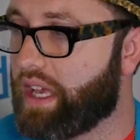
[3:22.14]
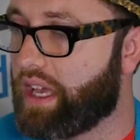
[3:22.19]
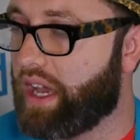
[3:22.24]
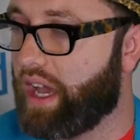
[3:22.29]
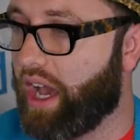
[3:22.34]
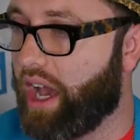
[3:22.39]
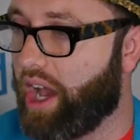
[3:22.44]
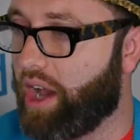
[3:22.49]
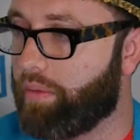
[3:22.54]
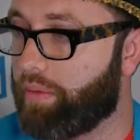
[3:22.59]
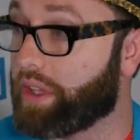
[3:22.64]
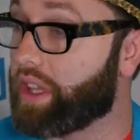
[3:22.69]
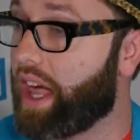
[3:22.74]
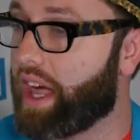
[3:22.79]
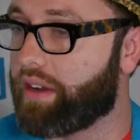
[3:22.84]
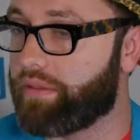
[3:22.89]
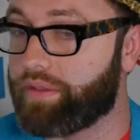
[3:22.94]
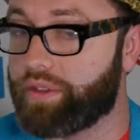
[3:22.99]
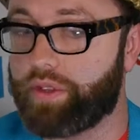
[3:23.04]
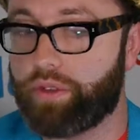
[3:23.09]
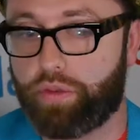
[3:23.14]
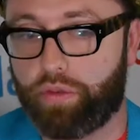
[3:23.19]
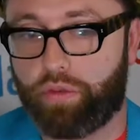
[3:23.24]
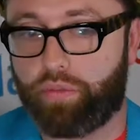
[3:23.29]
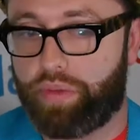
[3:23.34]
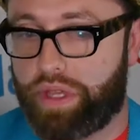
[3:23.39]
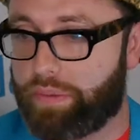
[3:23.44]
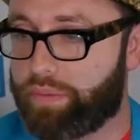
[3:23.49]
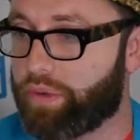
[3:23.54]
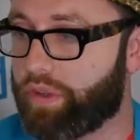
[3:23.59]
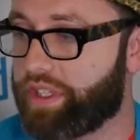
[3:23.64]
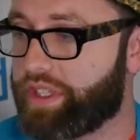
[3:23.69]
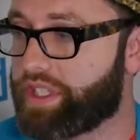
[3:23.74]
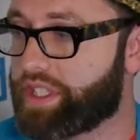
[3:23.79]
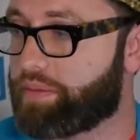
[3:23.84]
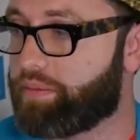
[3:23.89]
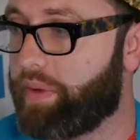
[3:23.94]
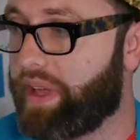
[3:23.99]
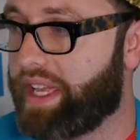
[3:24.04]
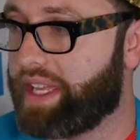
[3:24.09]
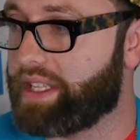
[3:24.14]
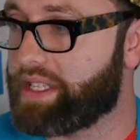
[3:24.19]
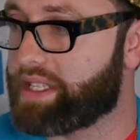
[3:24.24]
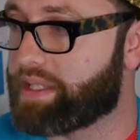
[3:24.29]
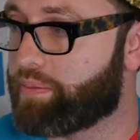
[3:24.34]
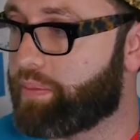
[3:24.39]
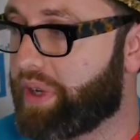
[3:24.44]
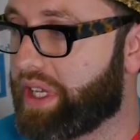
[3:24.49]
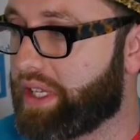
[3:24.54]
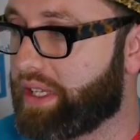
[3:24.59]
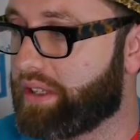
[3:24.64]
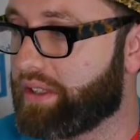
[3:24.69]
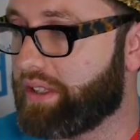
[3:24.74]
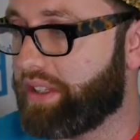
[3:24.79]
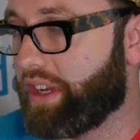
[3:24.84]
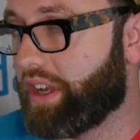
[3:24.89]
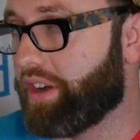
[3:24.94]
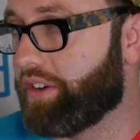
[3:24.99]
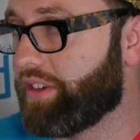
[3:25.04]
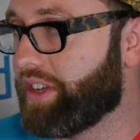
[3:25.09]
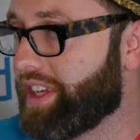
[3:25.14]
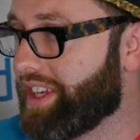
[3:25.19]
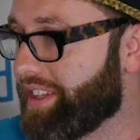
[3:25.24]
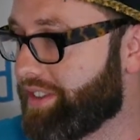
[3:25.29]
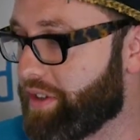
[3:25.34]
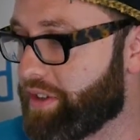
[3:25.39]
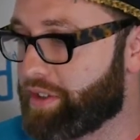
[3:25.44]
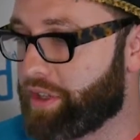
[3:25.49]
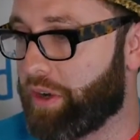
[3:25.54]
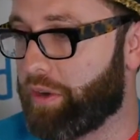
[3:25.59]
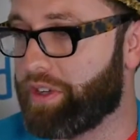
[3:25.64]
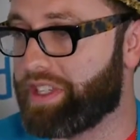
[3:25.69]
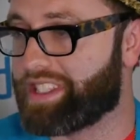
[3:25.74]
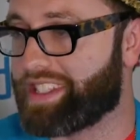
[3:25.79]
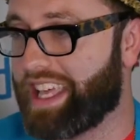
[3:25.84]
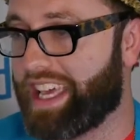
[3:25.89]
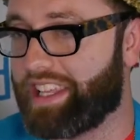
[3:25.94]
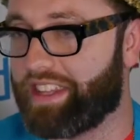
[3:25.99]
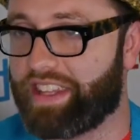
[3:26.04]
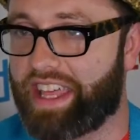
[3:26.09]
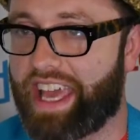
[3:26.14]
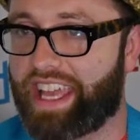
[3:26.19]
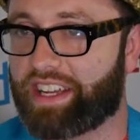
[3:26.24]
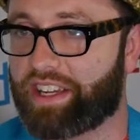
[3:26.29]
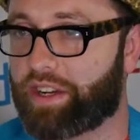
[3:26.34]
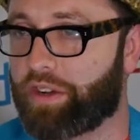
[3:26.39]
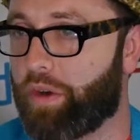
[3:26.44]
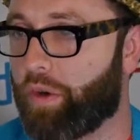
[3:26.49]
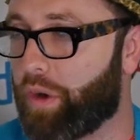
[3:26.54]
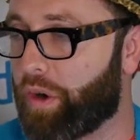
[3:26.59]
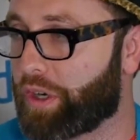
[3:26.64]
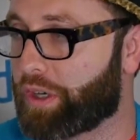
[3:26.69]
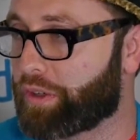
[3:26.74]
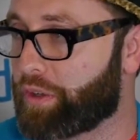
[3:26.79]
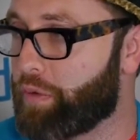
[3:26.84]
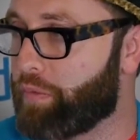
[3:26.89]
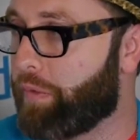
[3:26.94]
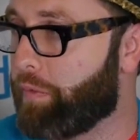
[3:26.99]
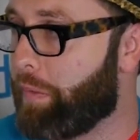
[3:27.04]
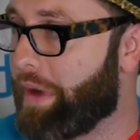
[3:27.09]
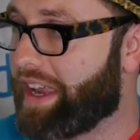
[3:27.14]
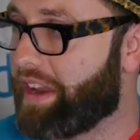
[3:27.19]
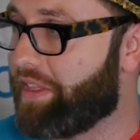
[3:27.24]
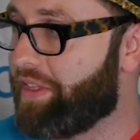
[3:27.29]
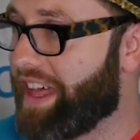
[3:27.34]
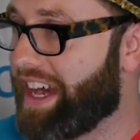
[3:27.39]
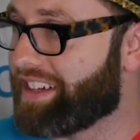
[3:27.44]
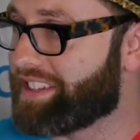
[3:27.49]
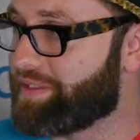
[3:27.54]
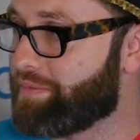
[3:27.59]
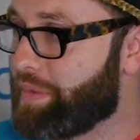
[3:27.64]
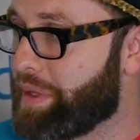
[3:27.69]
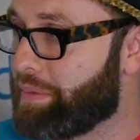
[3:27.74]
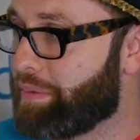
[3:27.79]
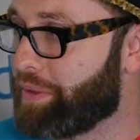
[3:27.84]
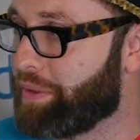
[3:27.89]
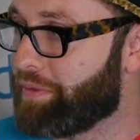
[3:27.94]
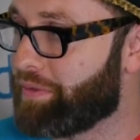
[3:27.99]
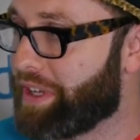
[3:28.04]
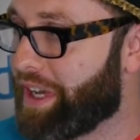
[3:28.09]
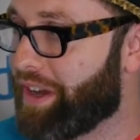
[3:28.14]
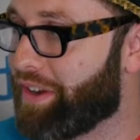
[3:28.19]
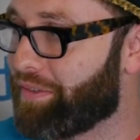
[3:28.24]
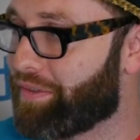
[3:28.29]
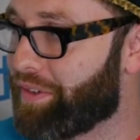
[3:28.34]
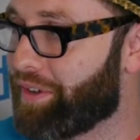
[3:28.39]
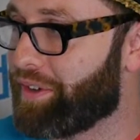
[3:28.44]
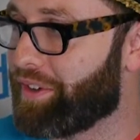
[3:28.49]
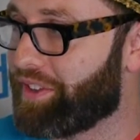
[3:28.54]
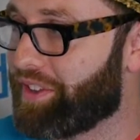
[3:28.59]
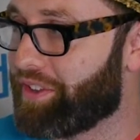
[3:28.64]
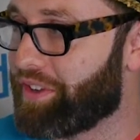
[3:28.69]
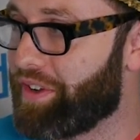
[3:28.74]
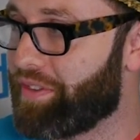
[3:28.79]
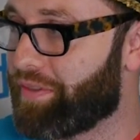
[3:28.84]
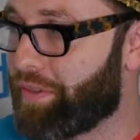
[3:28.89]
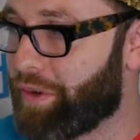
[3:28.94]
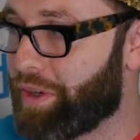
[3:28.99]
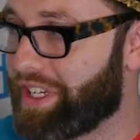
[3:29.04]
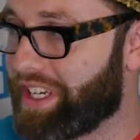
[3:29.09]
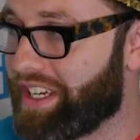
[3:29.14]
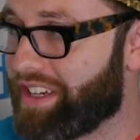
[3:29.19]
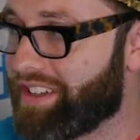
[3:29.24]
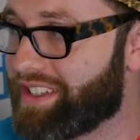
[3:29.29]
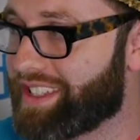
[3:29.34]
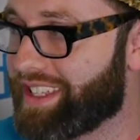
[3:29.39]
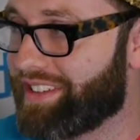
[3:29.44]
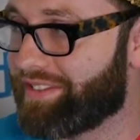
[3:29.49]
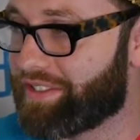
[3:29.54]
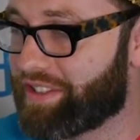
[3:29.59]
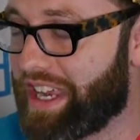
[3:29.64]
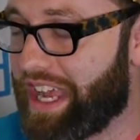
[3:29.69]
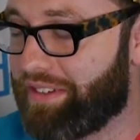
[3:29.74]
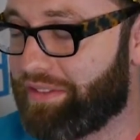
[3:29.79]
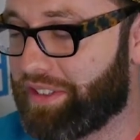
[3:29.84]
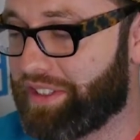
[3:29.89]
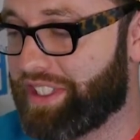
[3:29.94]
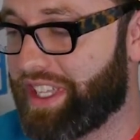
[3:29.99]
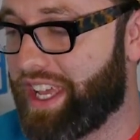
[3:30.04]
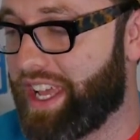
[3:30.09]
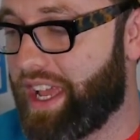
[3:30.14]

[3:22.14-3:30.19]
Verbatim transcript: A lot of new people in the space, but there's always then that core group of about 1,000 people you've known for 3–4 years that have traveled.